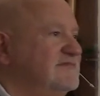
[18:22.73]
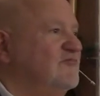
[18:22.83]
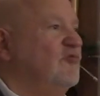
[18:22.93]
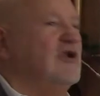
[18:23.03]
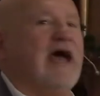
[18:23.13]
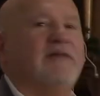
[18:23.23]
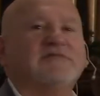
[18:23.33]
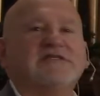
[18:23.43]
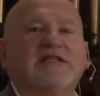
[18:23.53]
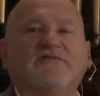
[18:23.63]
What
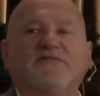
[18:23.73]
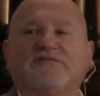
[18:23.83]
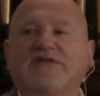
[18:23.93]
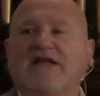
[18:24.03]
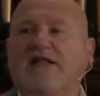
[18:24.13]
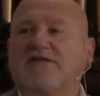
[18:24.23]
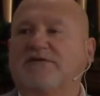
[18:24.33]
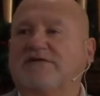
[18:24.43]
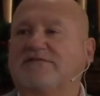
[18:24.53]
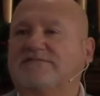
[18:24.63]
happens to the $50
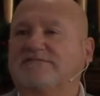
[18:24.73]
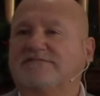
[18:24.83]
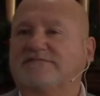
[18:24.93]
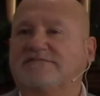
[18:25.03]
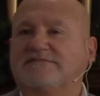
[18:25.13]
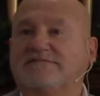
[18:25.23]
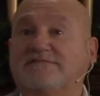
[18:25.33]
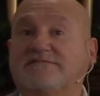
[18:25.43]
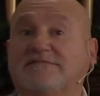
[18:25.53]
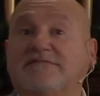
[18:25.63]

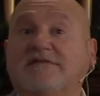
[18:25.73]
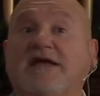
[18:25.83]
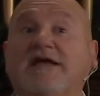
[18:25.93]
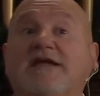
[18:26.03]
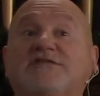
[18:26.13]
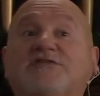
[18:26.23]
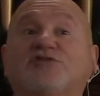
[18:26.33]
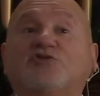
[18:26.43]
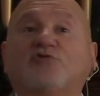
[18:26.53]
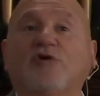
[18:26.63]
bill? It gets
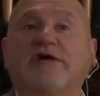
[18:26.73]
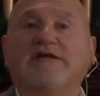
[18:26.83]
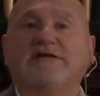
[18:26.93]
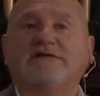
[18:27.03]
destroyed.